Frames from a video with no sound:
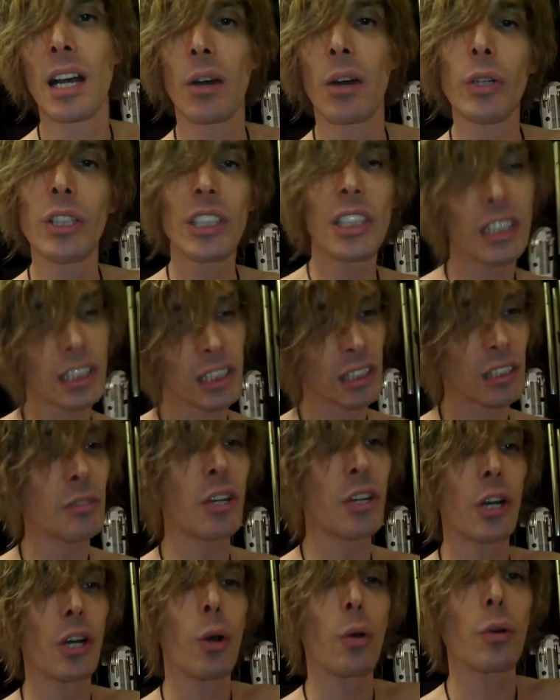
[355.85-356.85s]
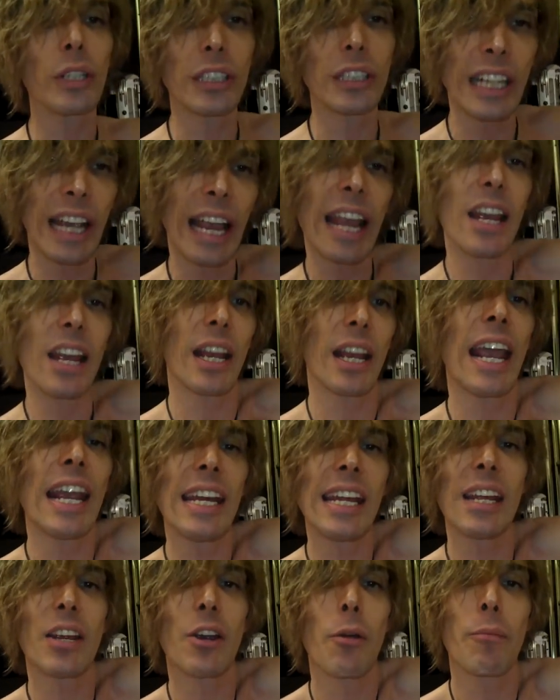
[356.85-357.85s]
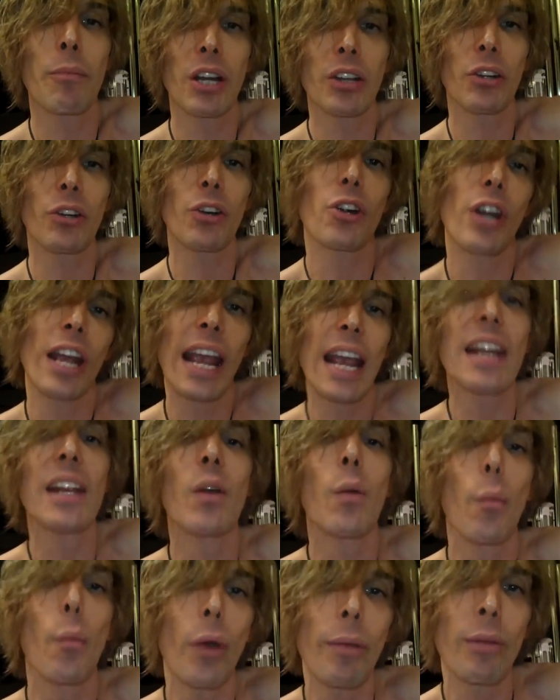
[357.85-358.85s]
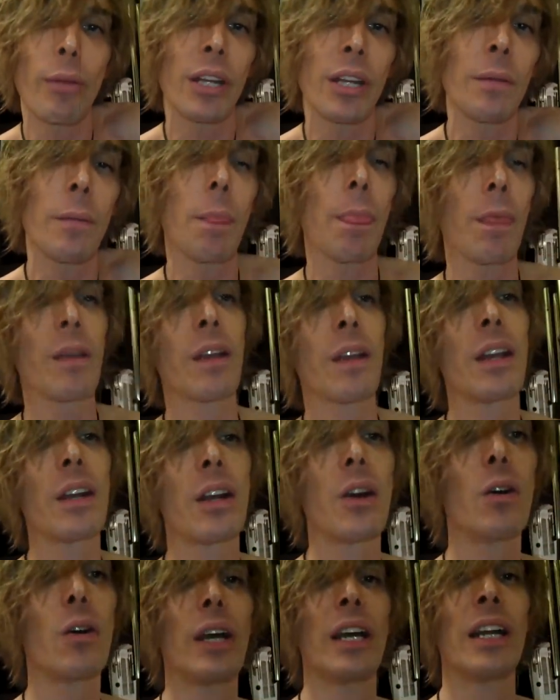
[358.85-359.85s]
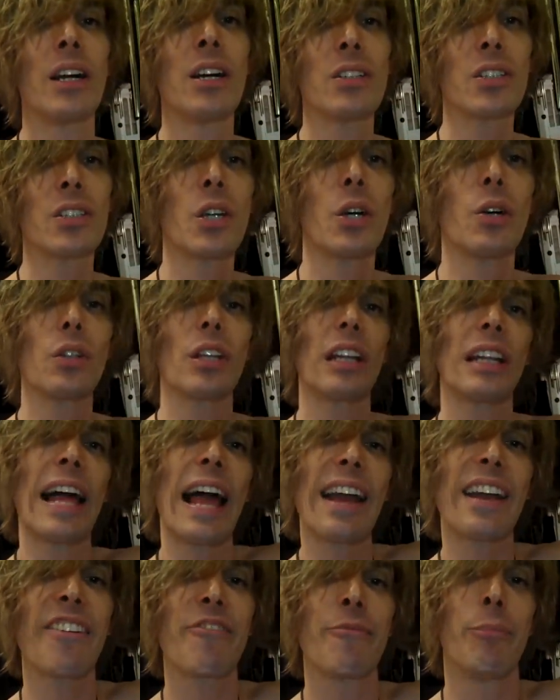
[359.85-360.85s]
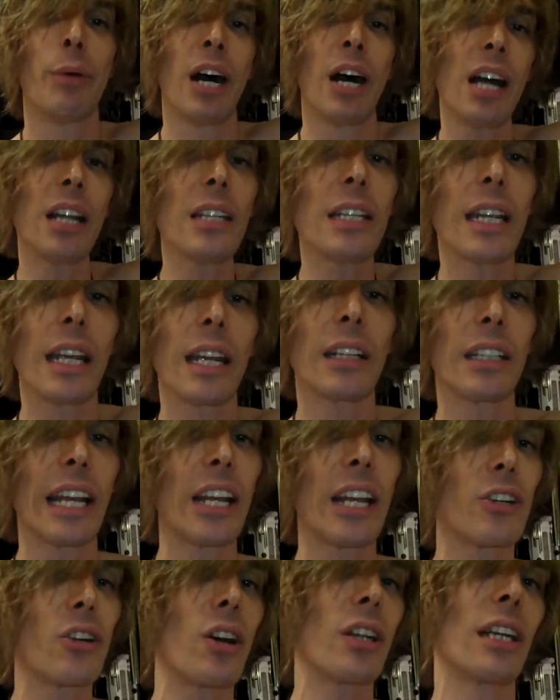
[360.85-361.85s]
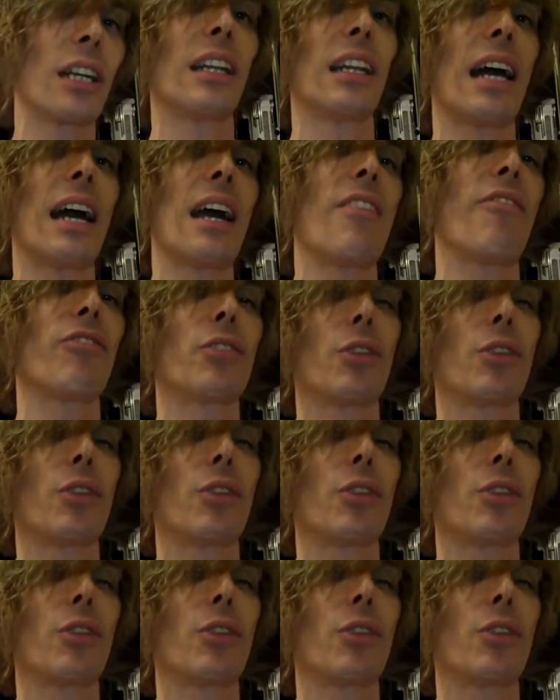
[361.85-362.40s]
which is, you know, hating your mother or hating women, you know, and also the lack of bonding later on in life.